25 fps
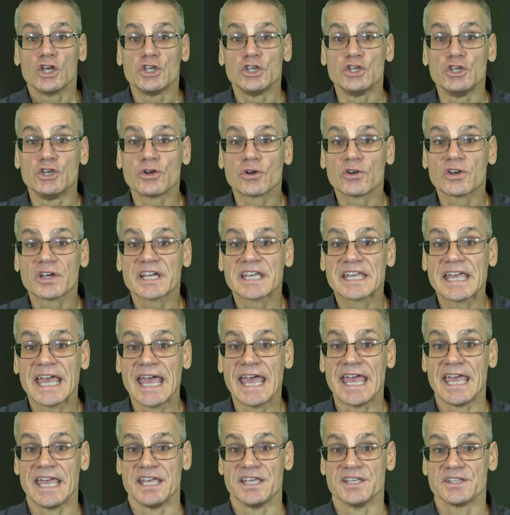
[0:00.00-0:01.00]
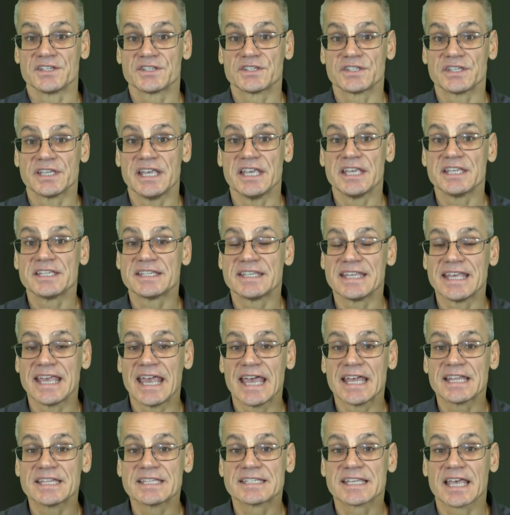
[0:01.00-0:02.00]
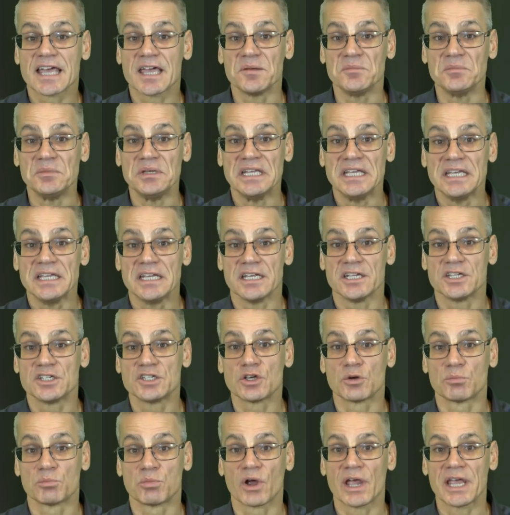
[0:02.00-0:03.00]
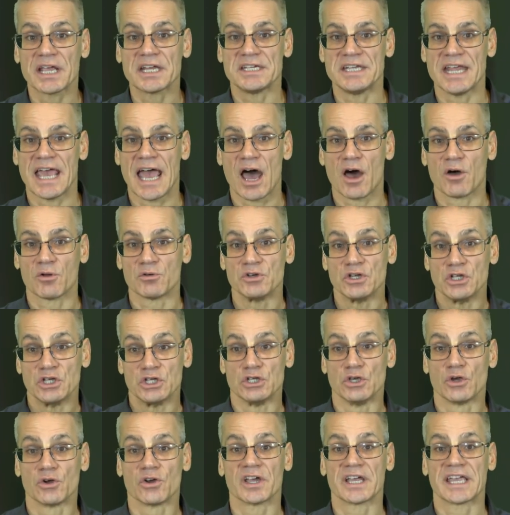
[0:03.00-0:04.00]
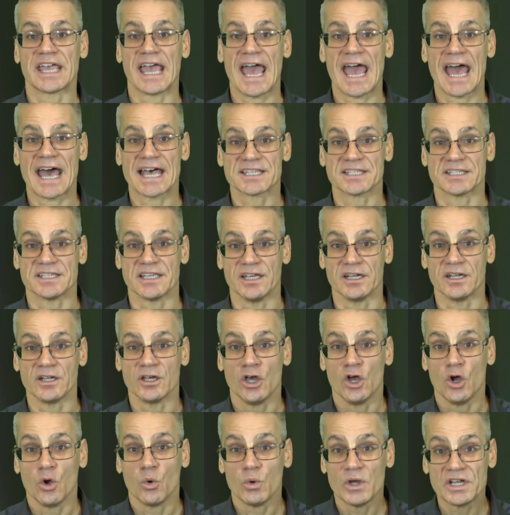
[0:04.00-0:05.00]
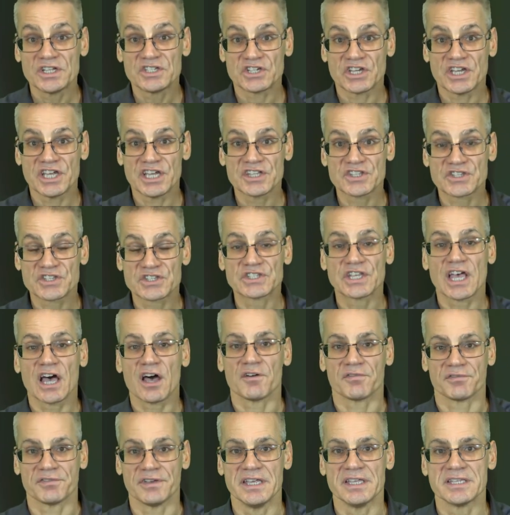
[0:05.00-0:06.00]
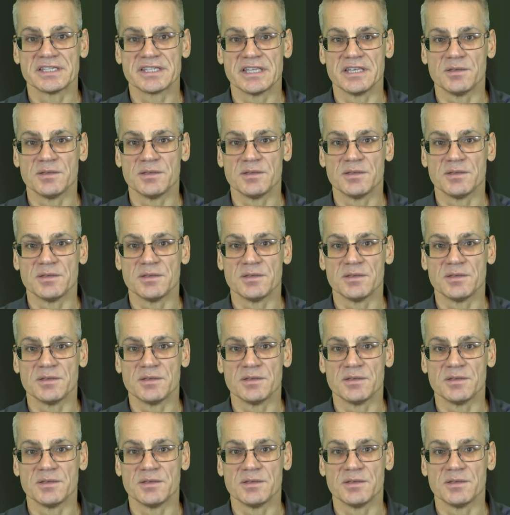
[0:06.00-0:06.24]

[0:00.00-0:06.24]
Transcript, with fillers: Uricase is the enzyme needed to break down uric acid, which itself is